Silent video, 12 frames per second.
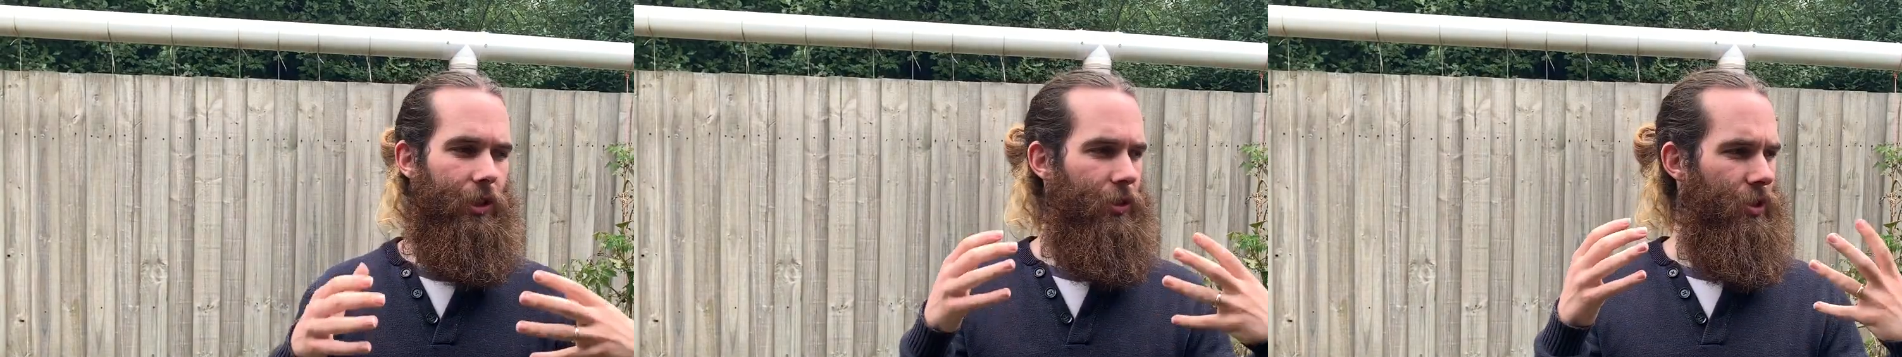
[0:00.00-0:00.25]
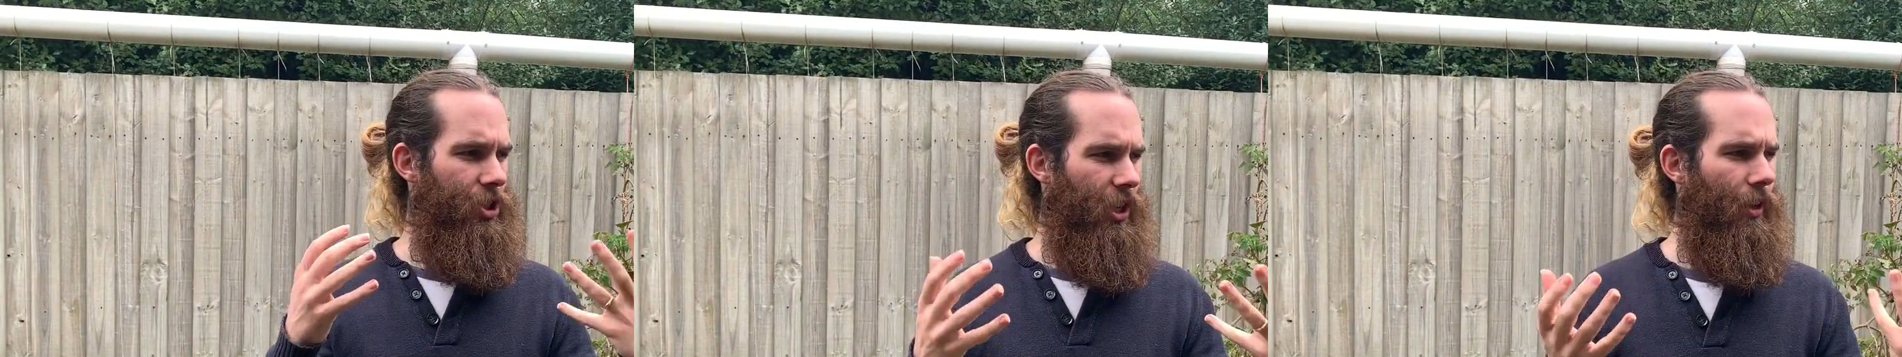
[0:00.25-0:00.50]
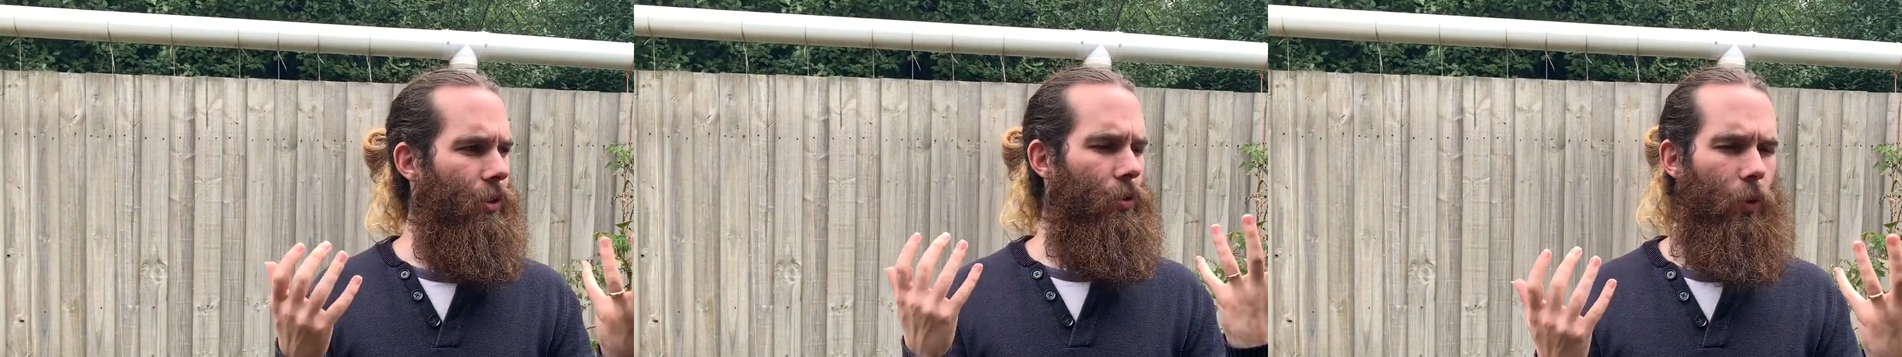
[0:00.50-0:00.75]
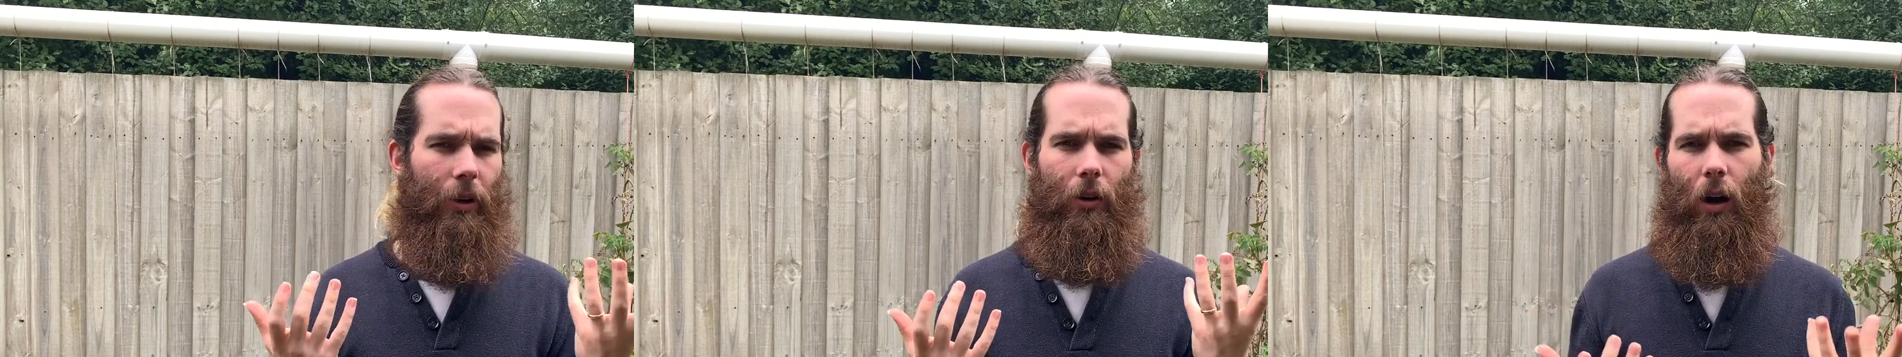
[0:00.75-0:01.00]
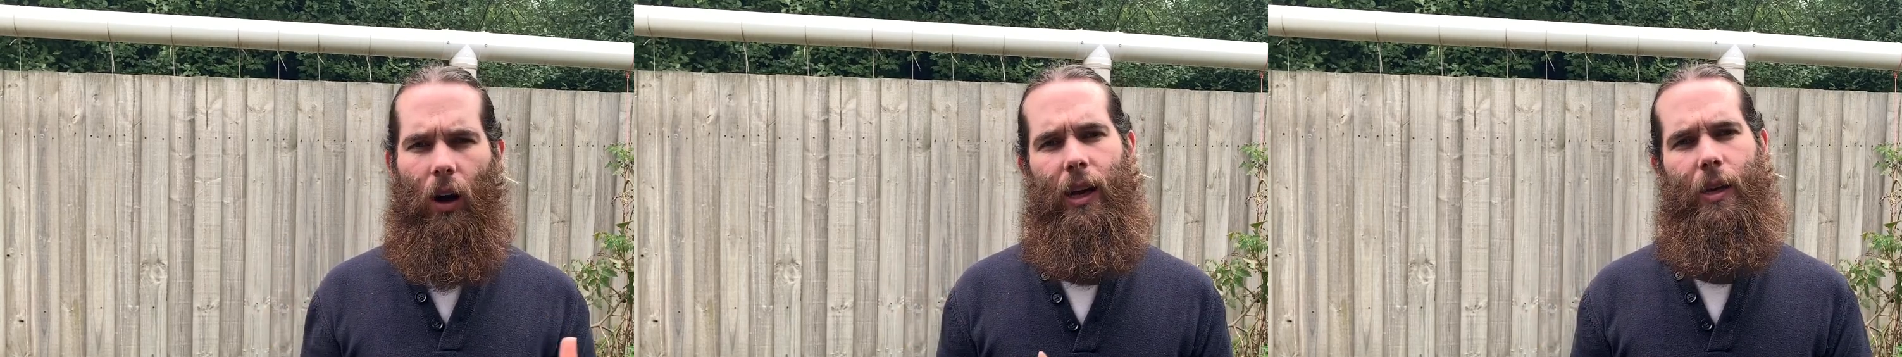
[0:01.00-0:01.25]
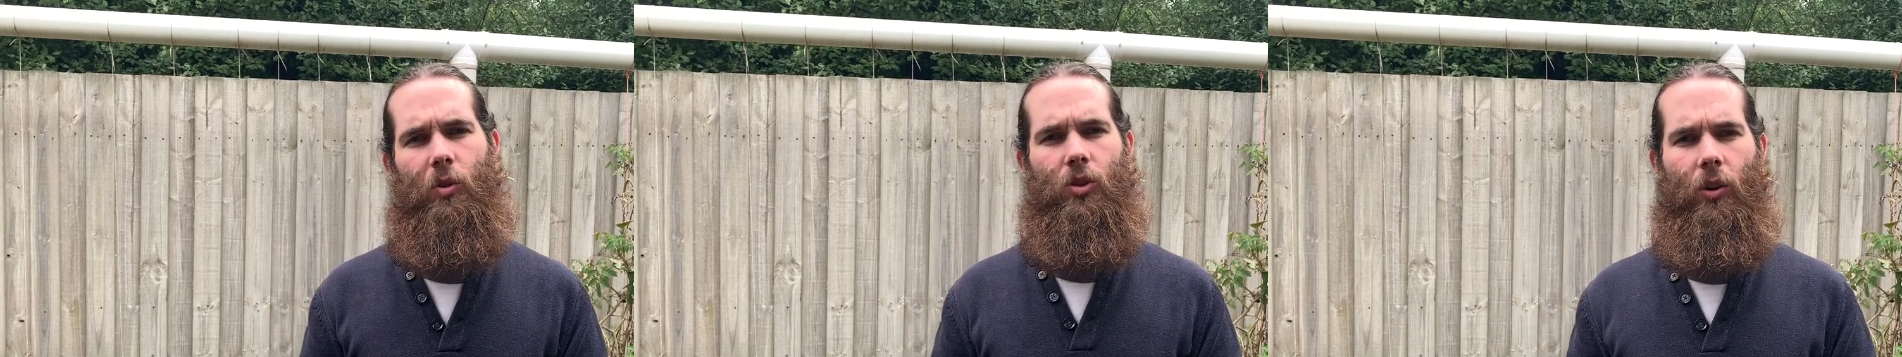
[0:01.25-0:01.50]
the channel where I
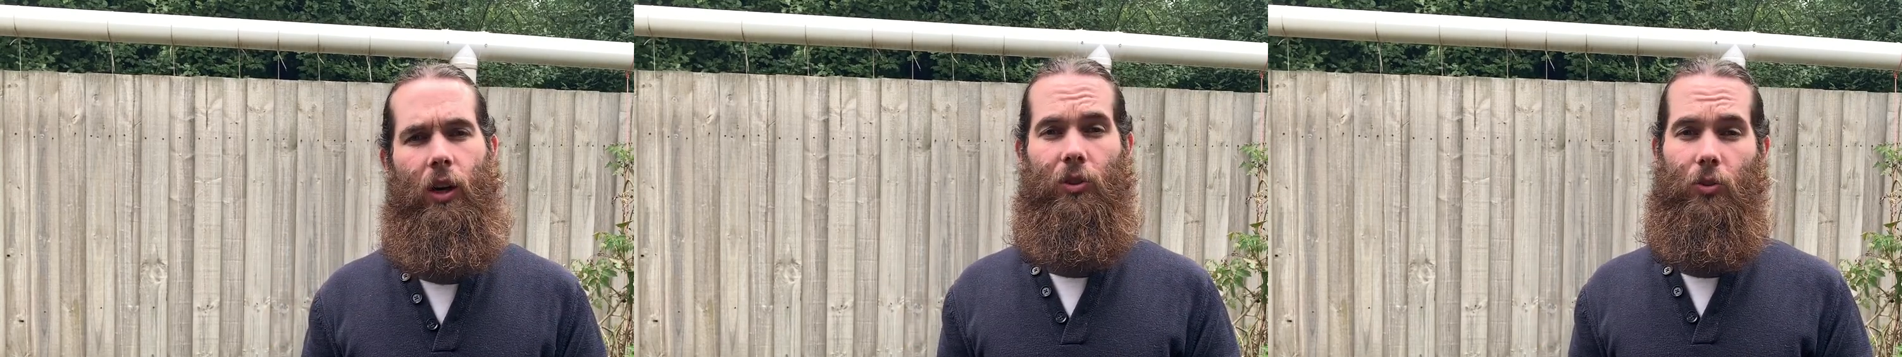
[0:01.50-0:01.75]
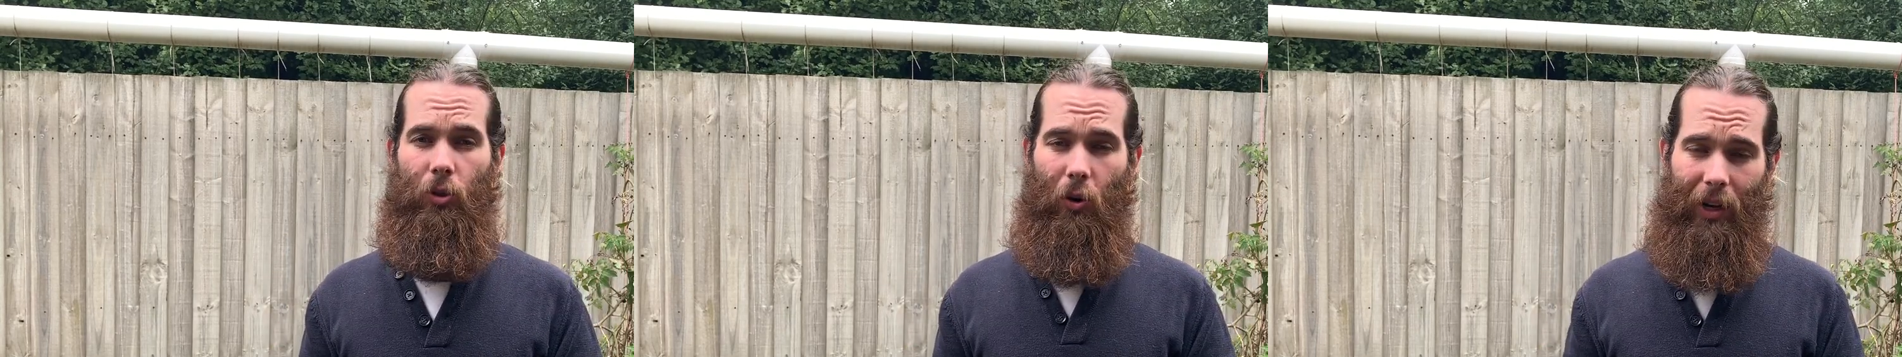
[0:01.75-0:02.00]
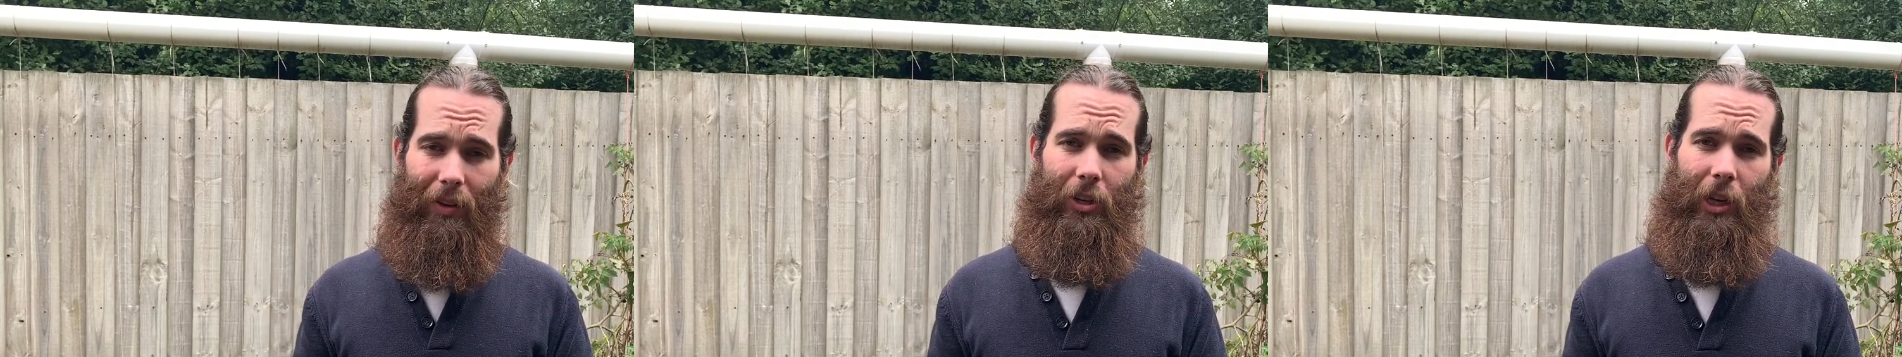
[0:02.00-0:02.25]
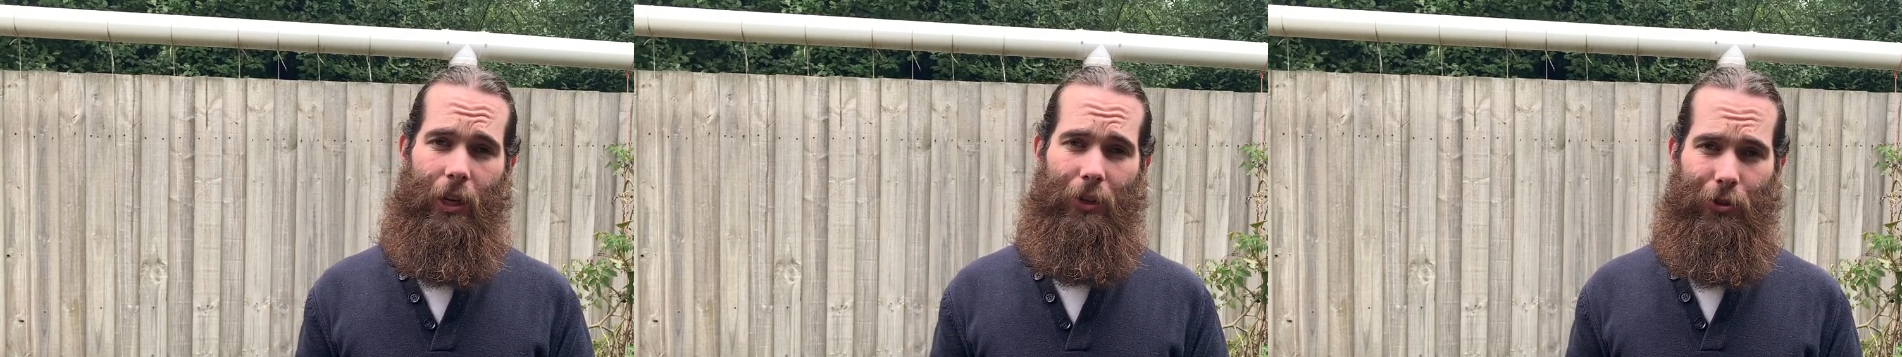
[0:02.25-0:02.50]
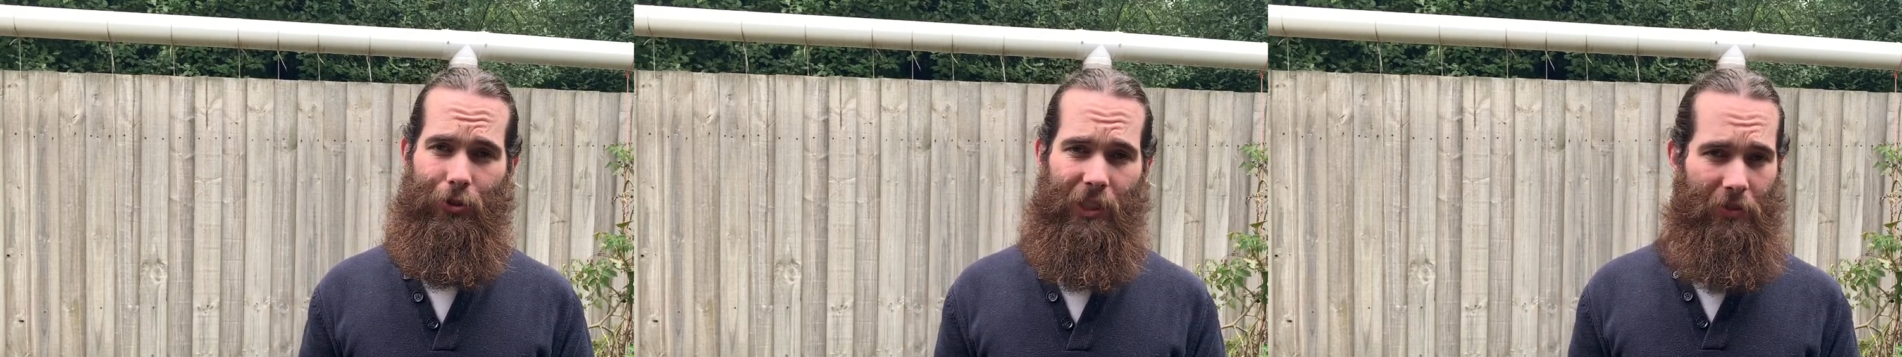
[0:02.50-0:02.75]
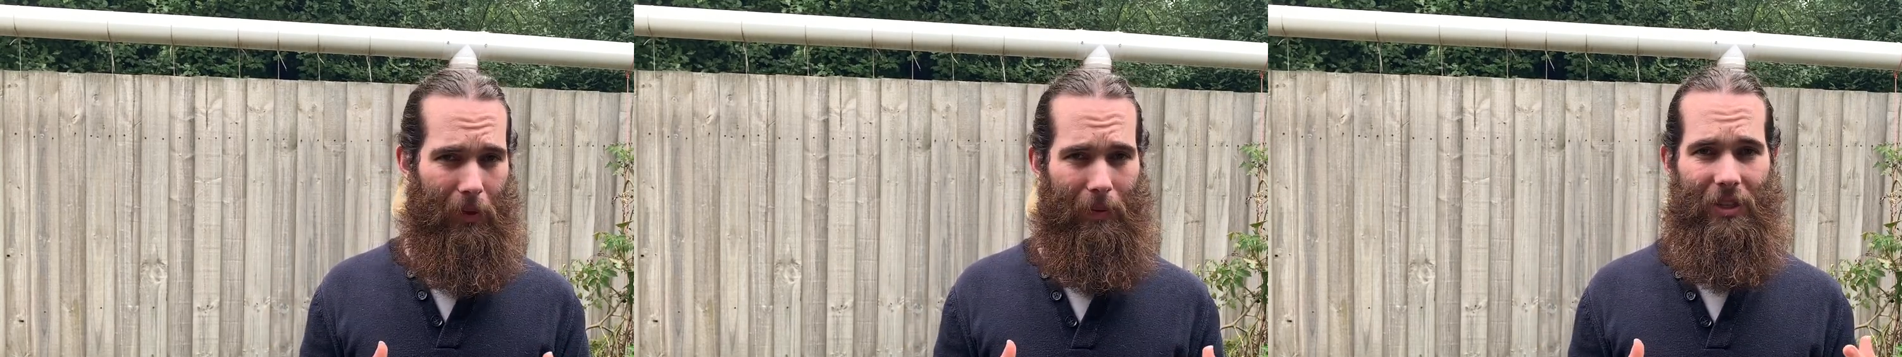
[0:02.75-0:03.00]
am trying to grow an avocado tree
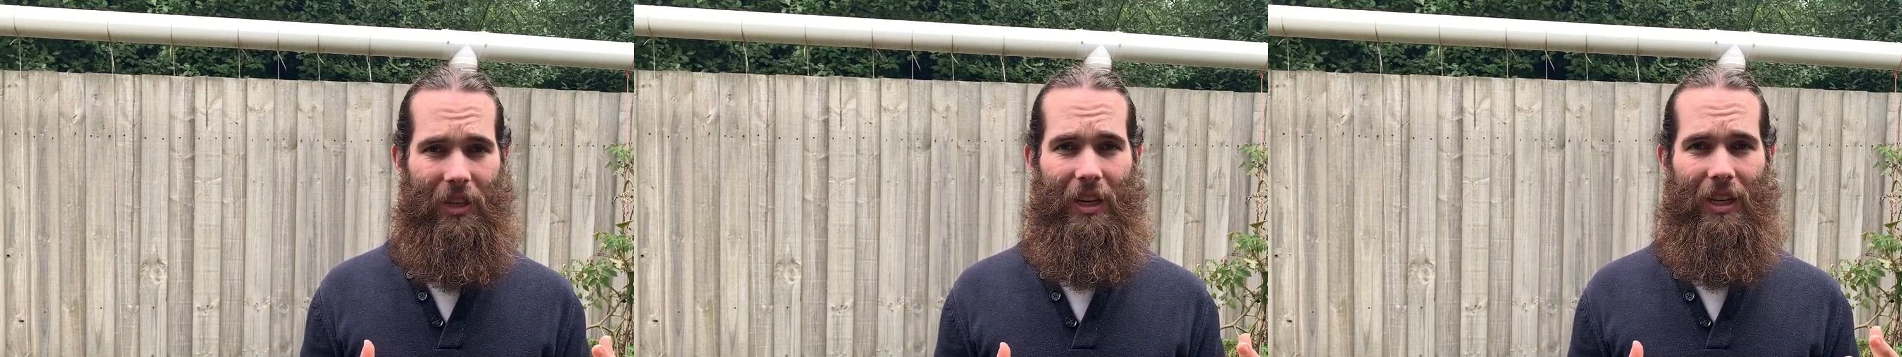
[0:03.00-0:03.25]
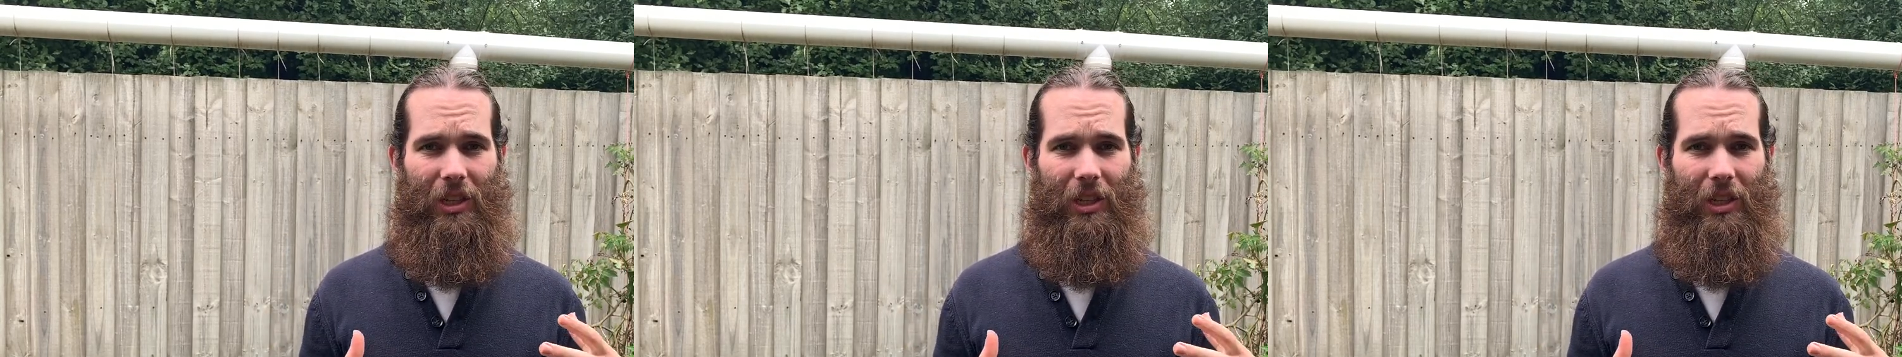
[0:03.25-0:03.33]
from seed